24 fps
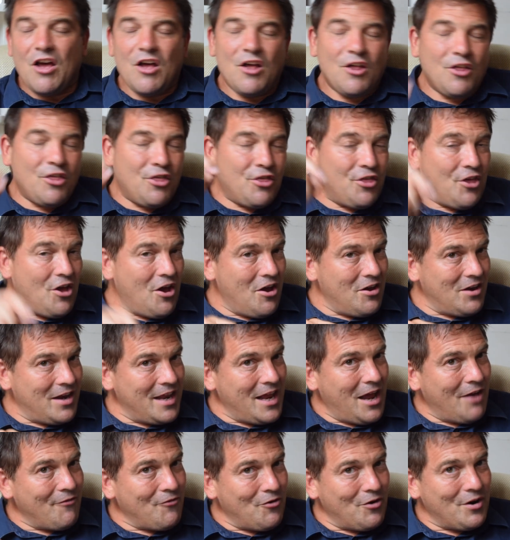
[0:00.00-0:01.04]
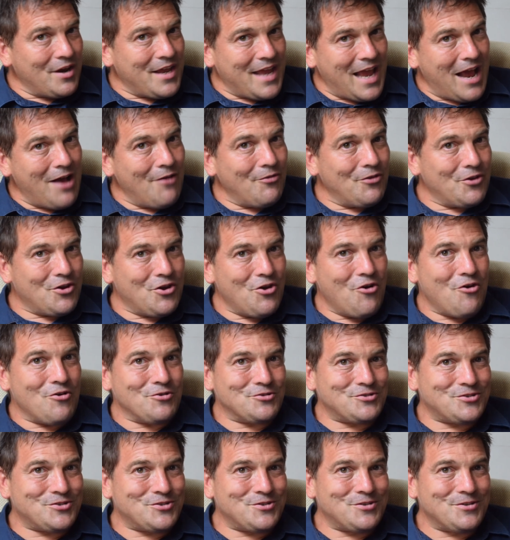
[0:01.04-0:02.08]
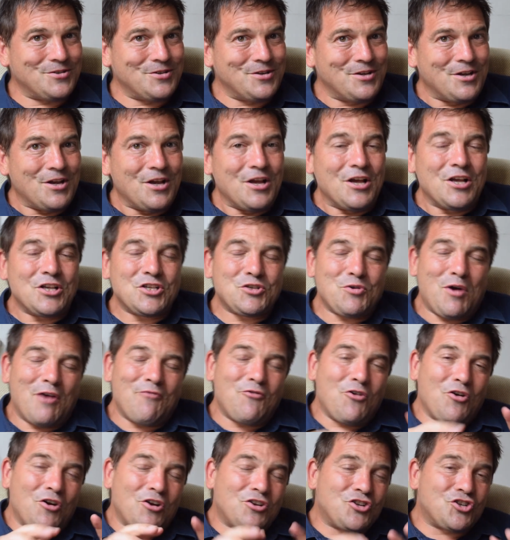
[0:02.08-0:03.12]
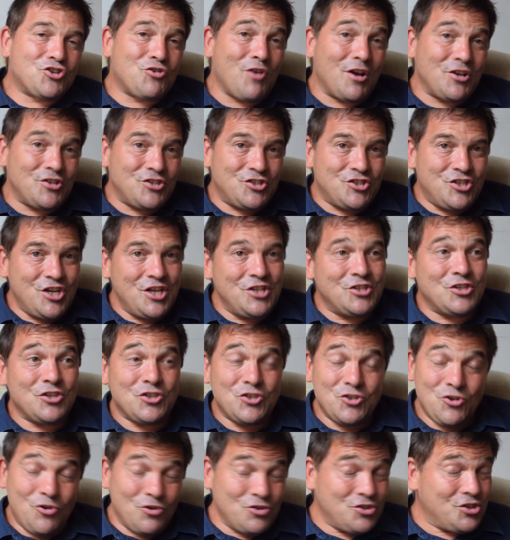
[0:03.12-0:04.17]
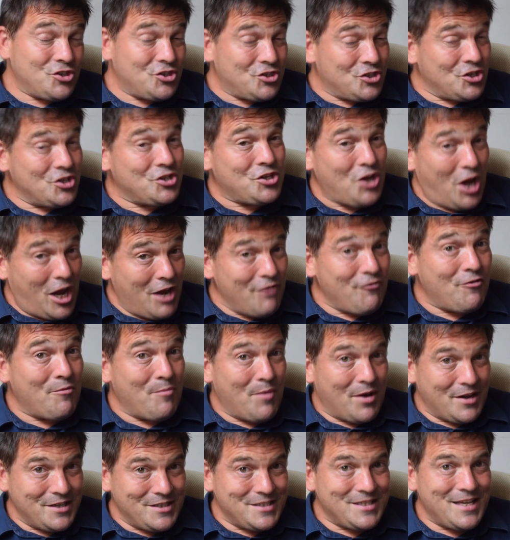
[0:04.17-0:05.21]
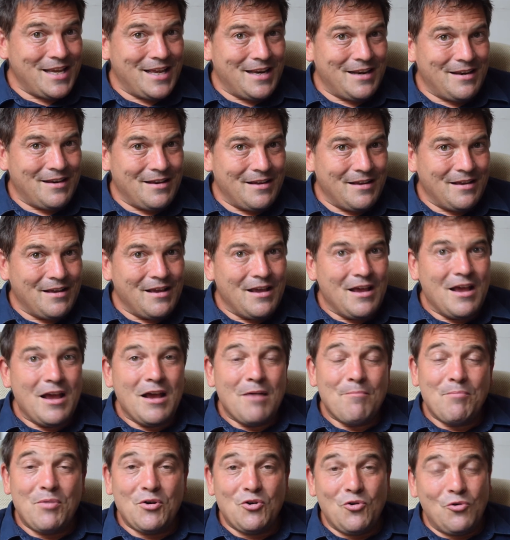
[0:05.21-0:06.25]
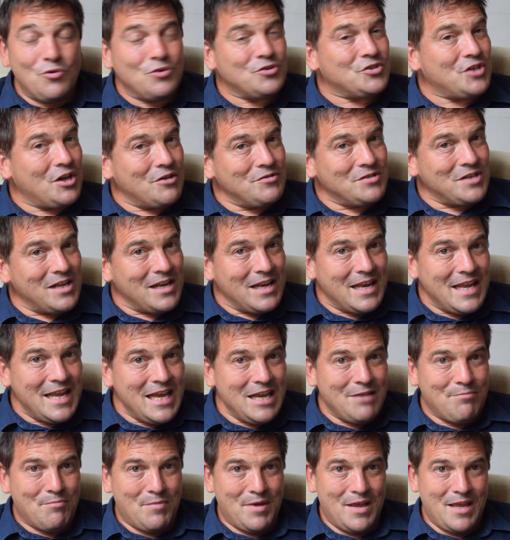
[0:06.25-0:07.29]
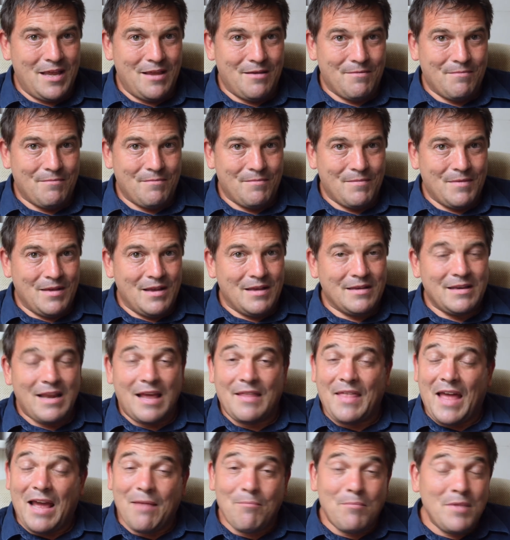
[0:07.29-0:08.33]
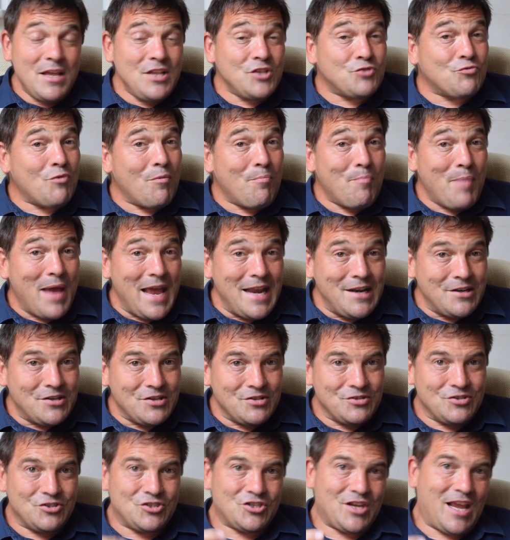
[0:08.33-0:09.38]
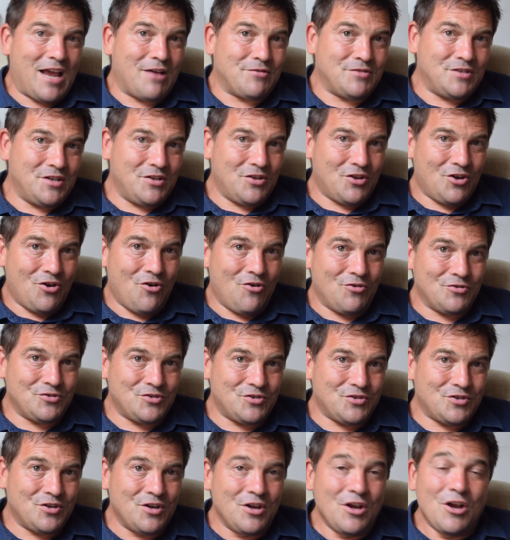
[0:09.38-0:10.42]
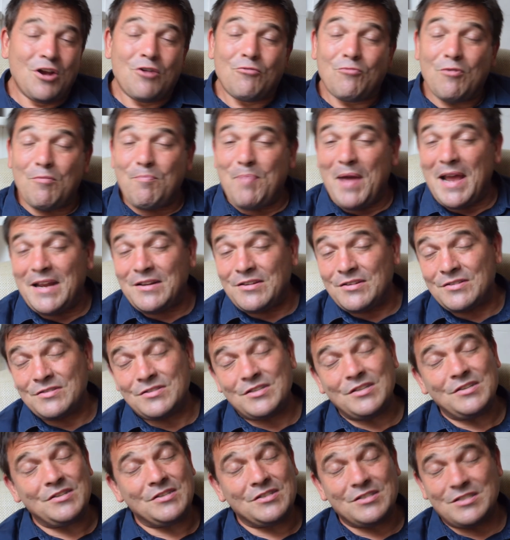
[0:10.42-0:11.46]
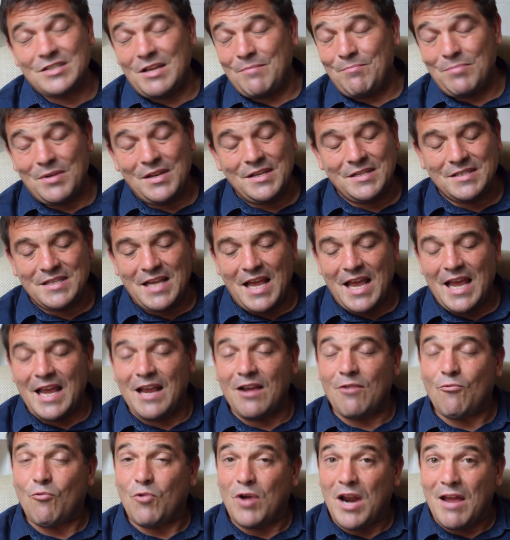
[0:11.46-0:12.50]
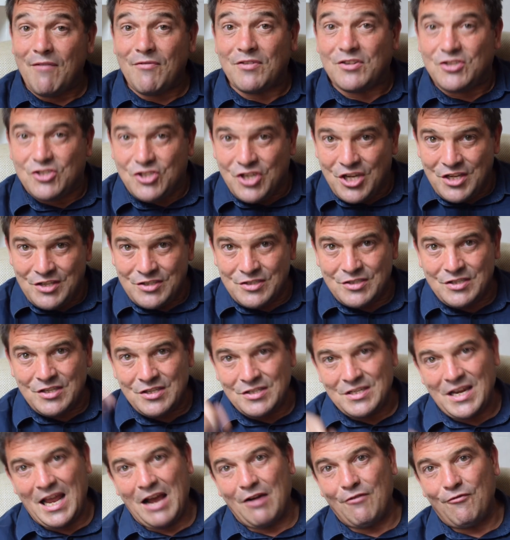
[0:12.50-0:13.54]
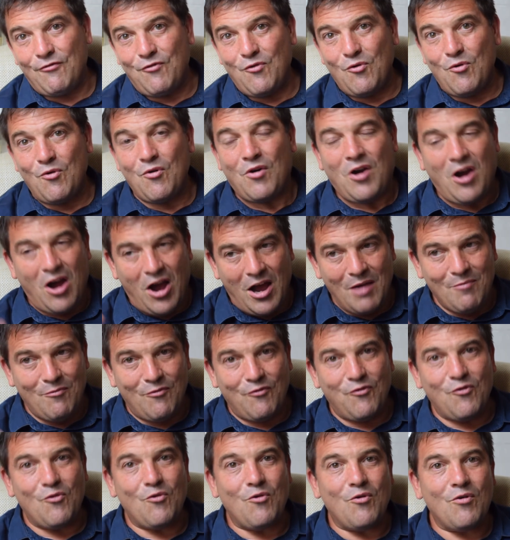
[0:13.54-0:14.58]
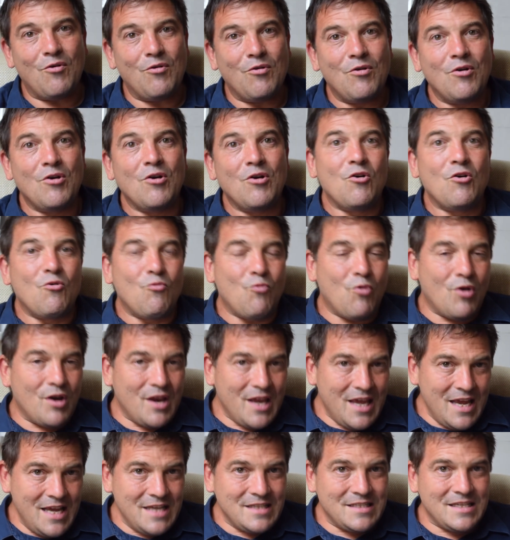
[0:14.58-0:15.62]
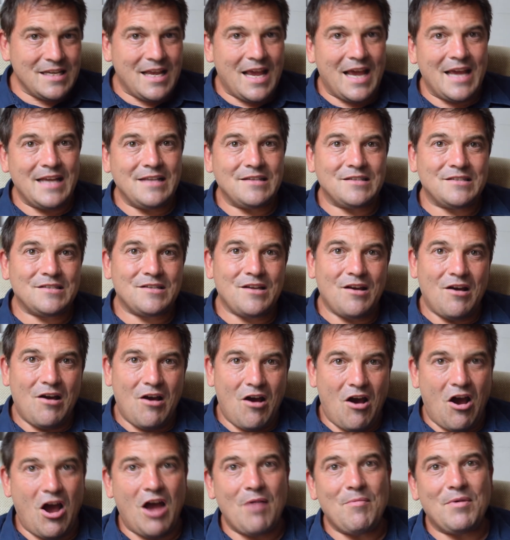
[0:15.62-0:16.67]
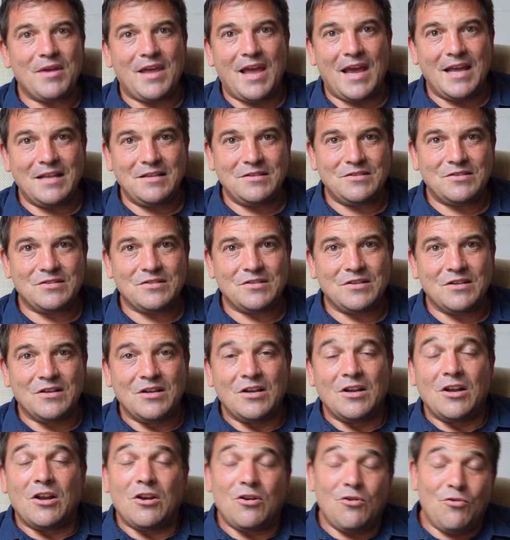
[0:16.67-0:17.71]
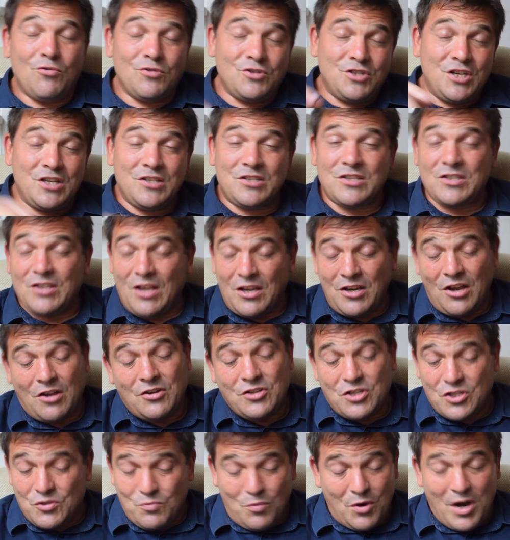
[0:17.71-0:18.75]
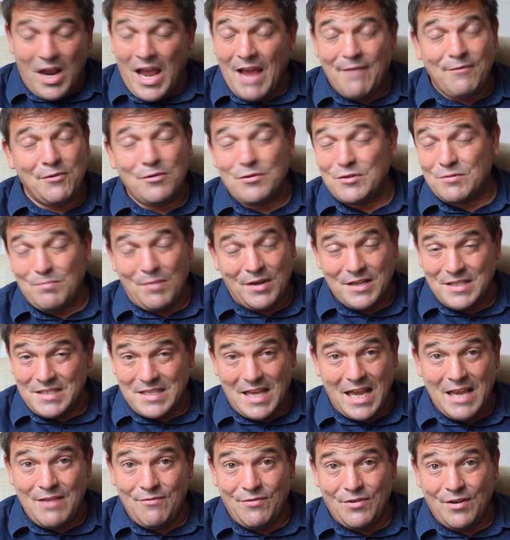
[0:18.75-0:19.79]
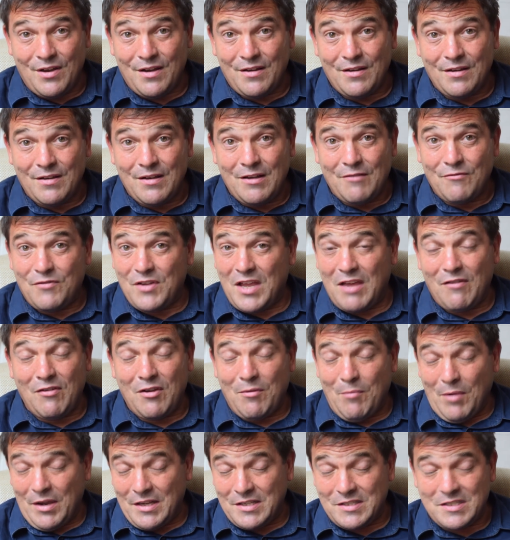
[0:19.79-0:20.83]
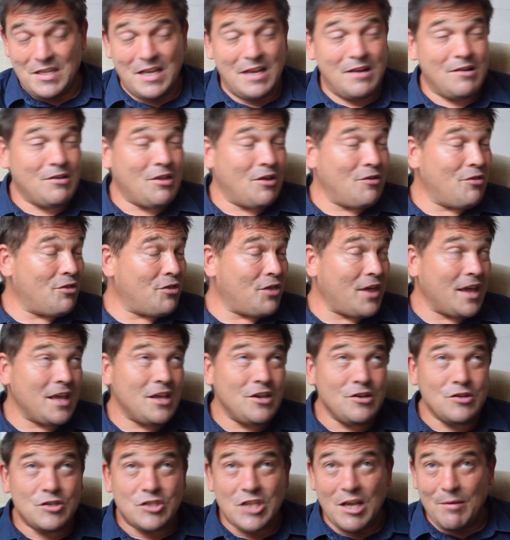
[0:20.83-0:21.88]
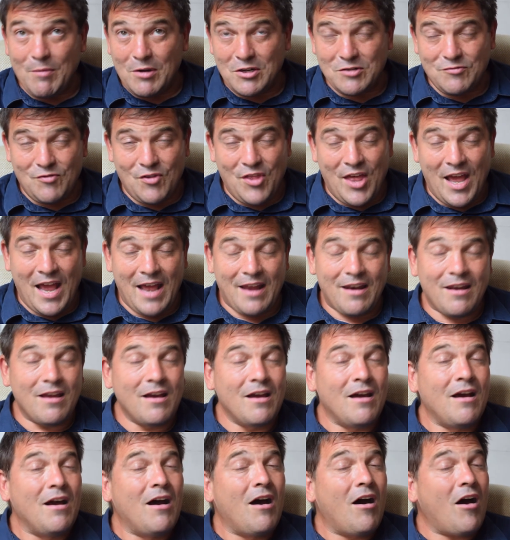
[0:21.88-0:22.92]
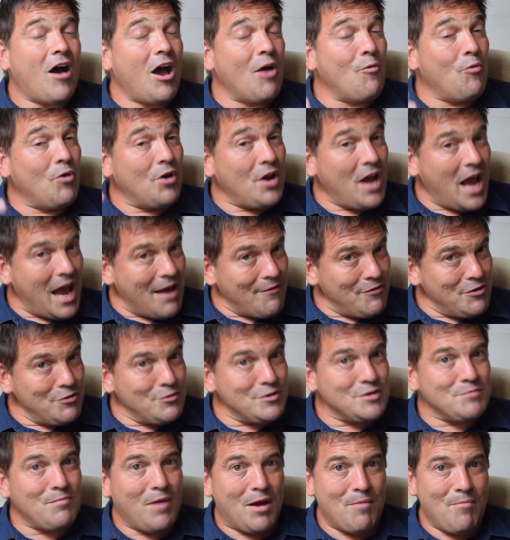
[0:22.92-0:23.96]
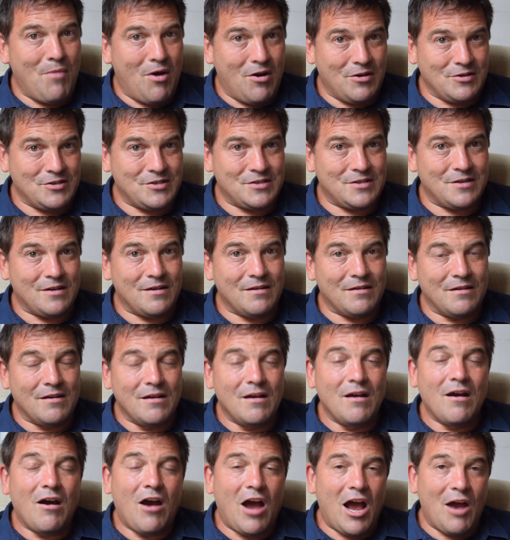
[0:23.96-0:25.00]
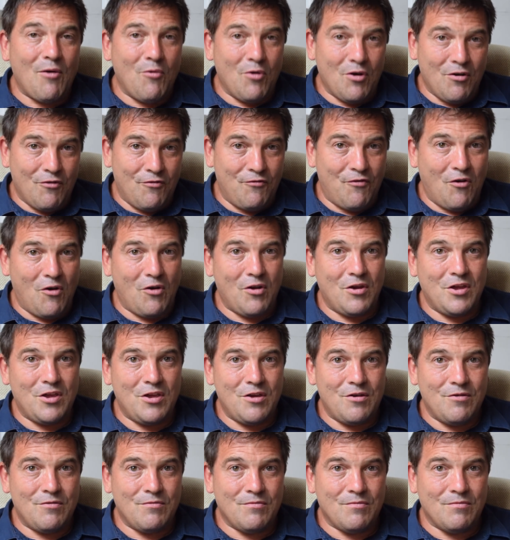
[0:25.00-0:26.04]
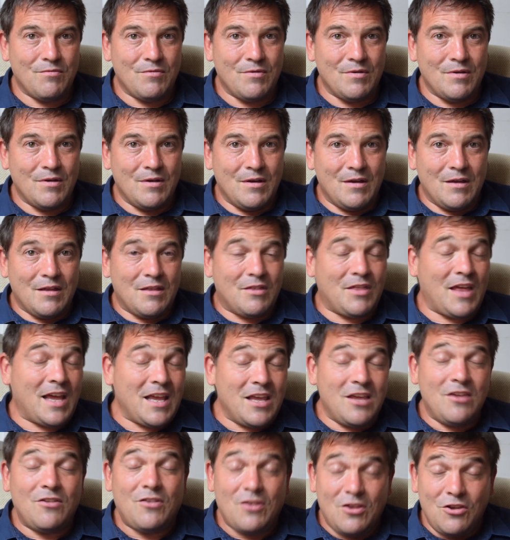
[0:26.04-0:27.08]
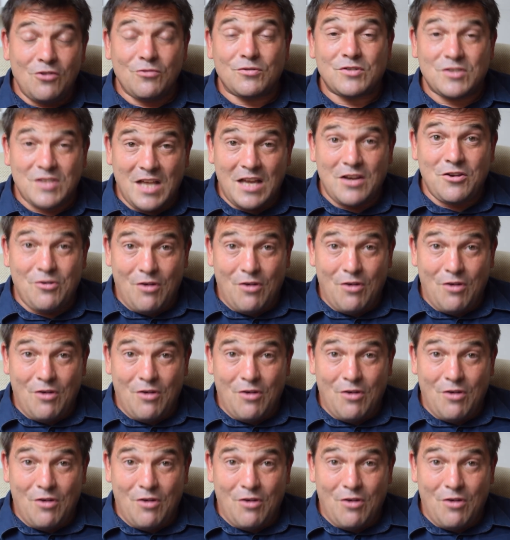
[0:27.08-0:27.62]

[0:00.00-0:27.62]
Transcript: Thirdly, I've got to count the cost. So I've got to trust Jesus, not just to die for my sin, but also to lead me. Now that means repentance, counting the cost. Repentance is simply saying, whatever Jesus is now for, I'm for. What he's against, I'm against. Lord Jesus, I don't just want to have you as my saviour, forgiving my sin, though thank you so much for that. I want to have you as my master. I want to follow you. Thank you that you'll send